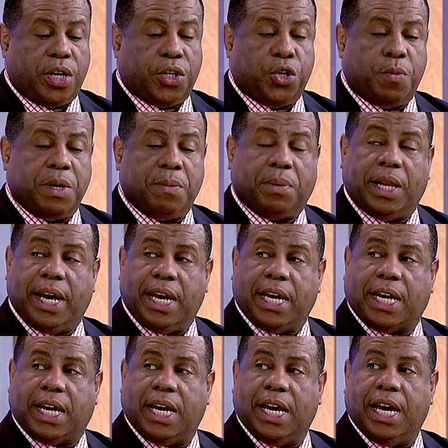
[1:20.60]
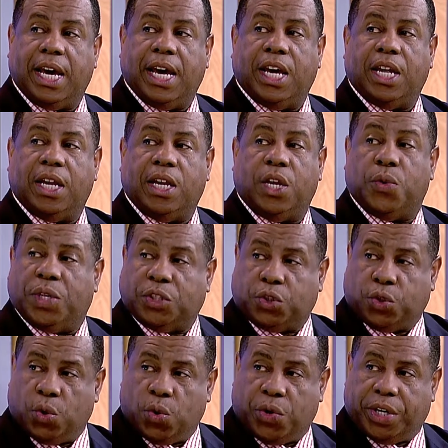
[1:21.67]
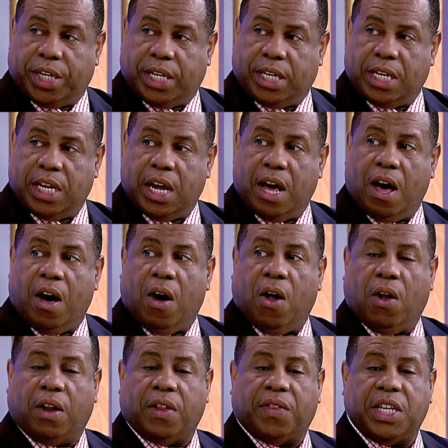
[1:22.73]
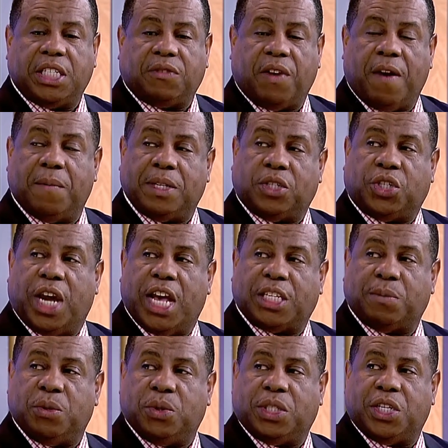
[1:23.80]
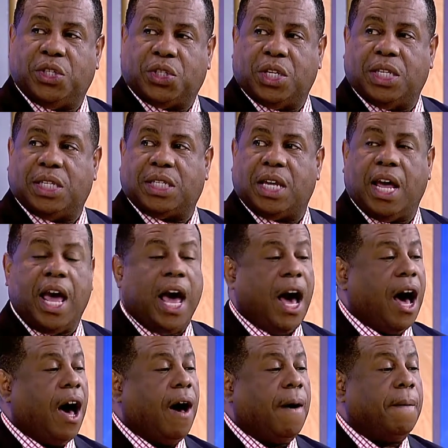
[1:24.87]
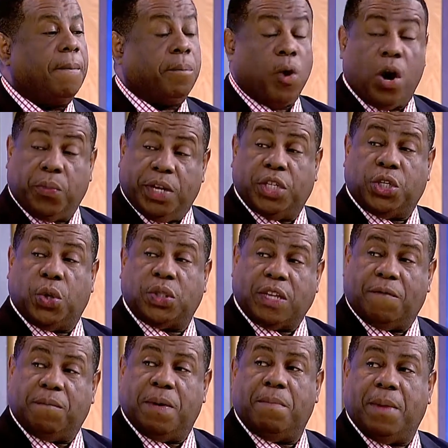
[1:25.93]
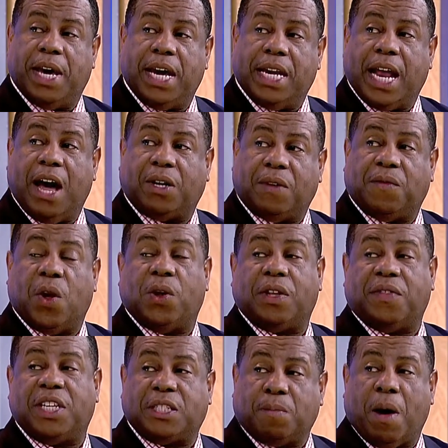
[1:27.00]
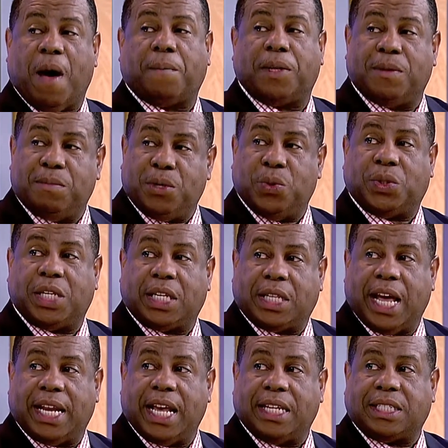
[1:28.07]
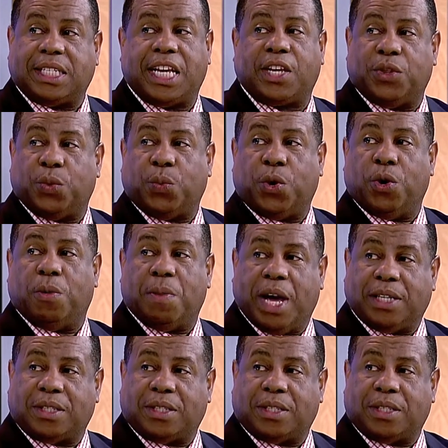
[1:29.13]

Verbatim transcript: Eubie Blake, Louis Jordan, all of these famous jazz musicians. Uh, Broadway shows have been made out of all of this popular music that has taken the world by